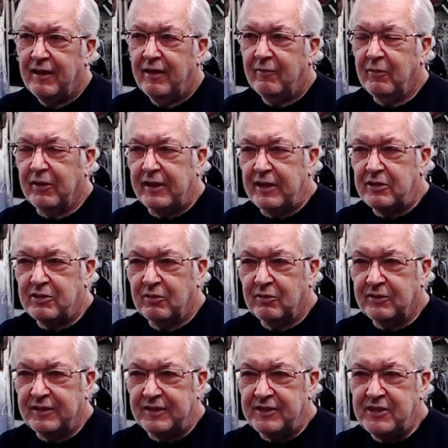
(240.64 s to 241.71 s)
where they show
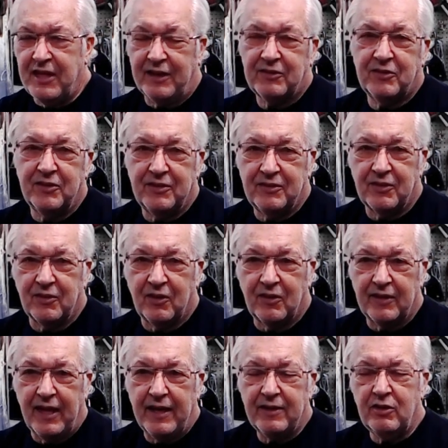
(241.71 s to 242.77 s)
the Jetsons and all
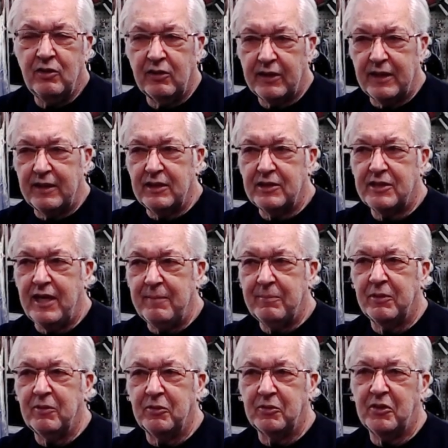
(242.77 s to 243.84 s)
that, you look at the shape of
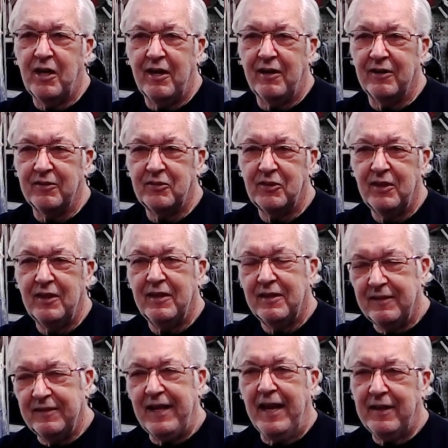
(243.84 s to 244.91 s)
those cars,
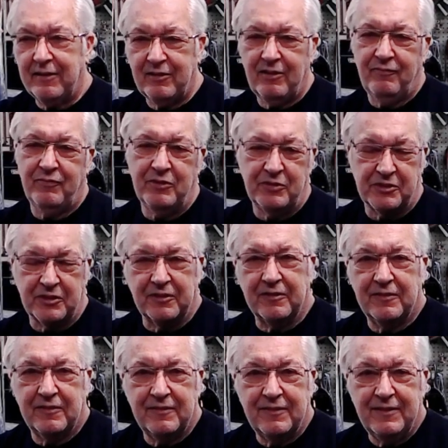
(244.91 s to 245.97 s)
that's the future.
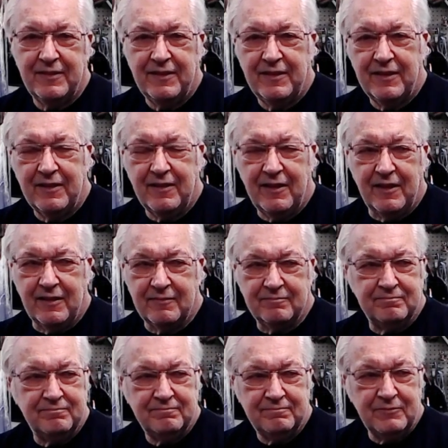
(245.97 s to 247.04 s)

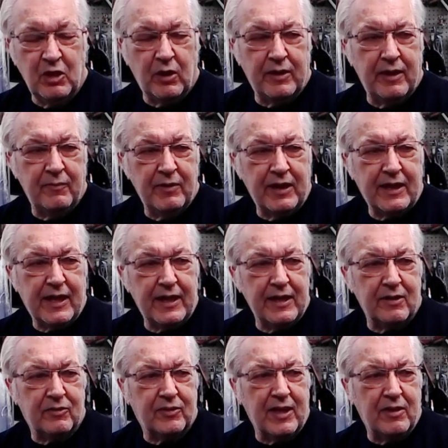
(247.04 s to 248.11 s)
It really kind
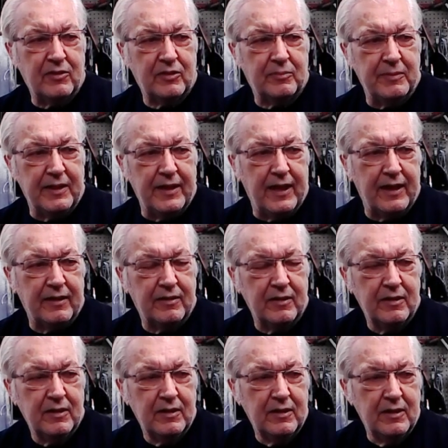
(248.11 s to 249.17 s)
of astounds me that,
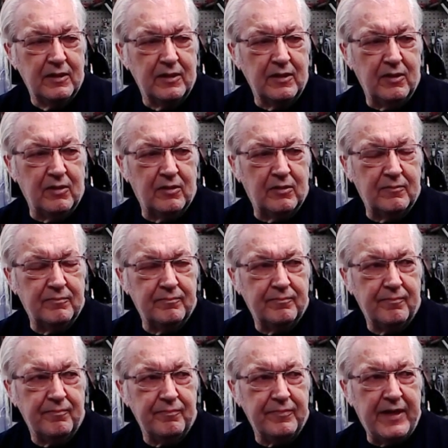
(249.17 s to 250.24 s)

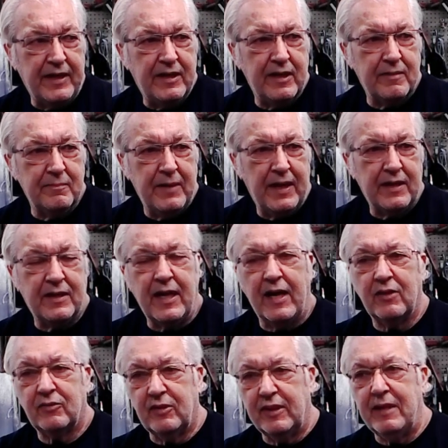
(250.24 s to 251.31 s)
they didn't make
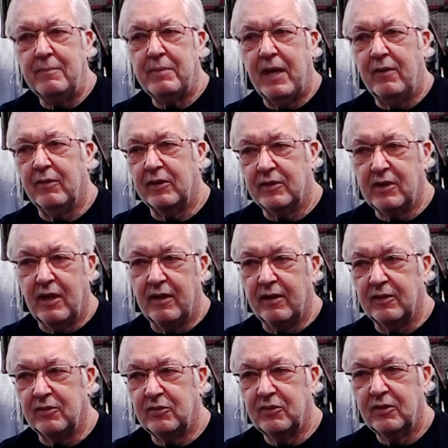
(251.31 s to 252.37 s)
gasoline-powered
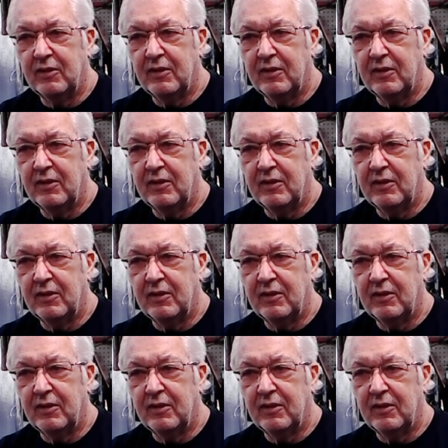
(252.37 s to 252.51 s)
cars